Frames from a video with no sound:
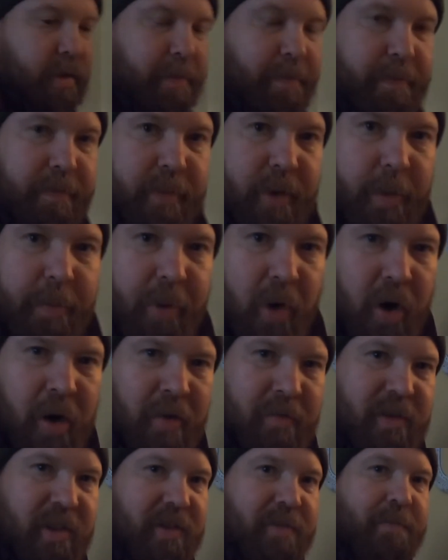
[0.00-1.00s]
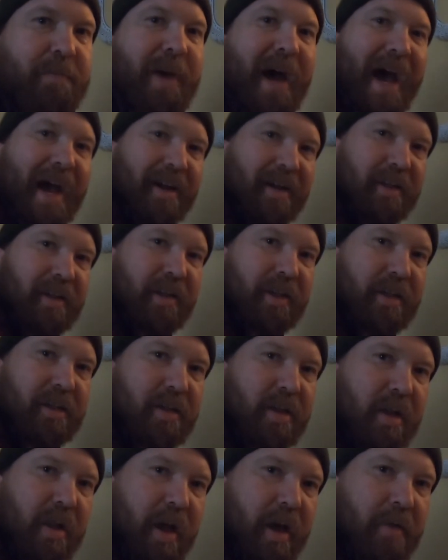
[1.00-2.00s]
The part of spackling is
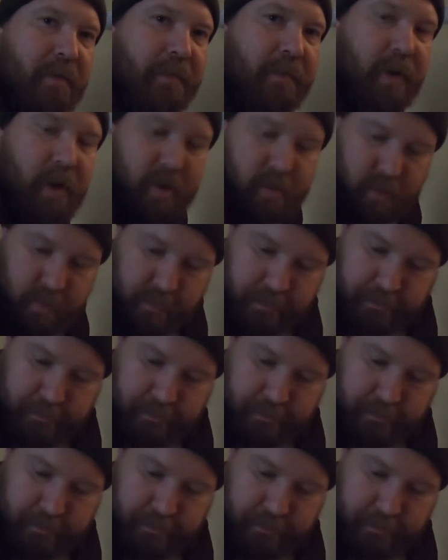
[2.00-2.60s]
a lot of fun.